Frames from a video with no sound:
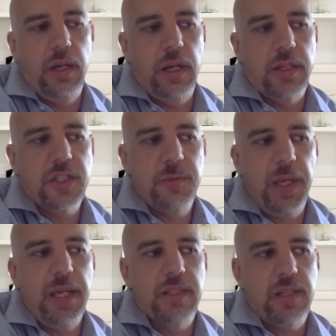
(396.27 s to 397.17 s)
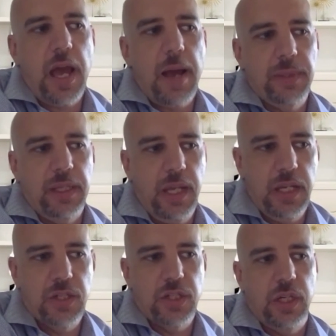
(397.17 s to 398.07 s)
space
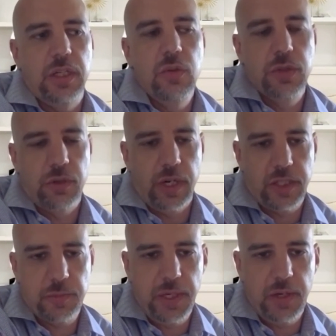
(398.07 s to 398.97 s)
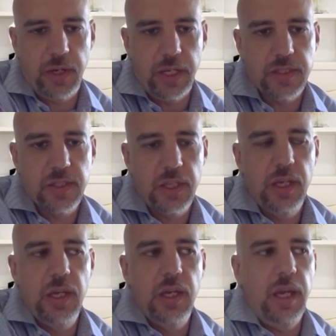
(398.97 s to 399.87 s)
application and user experience.
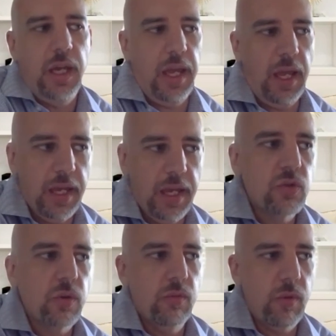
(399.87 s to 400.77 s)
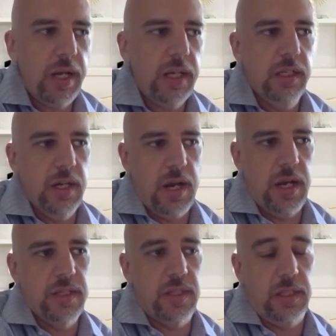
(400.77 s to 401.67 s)
Android
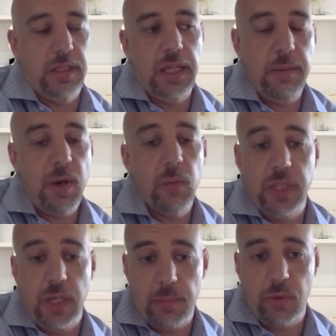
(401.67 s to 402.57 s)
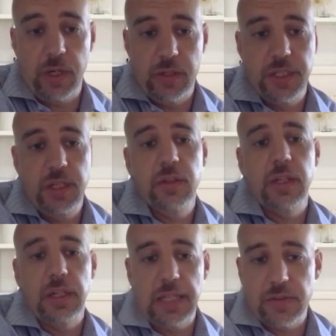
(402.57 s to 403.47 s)
recognized, and they came out with the operator tier
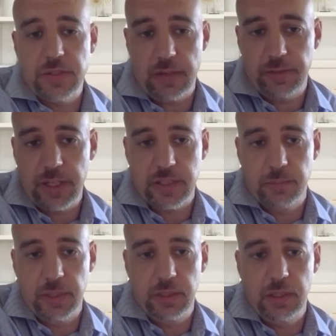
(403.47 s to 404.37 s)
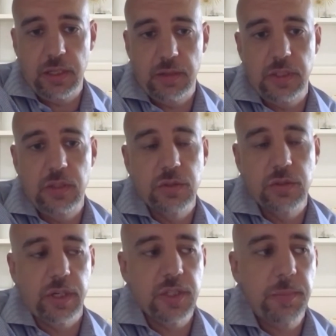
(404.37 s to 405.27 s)
that allows that flexibility of the
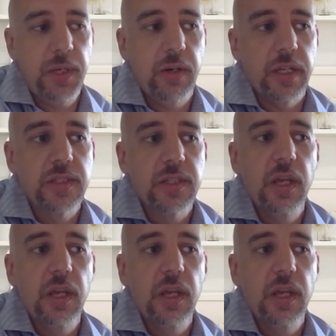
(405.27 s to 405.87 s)
user experience.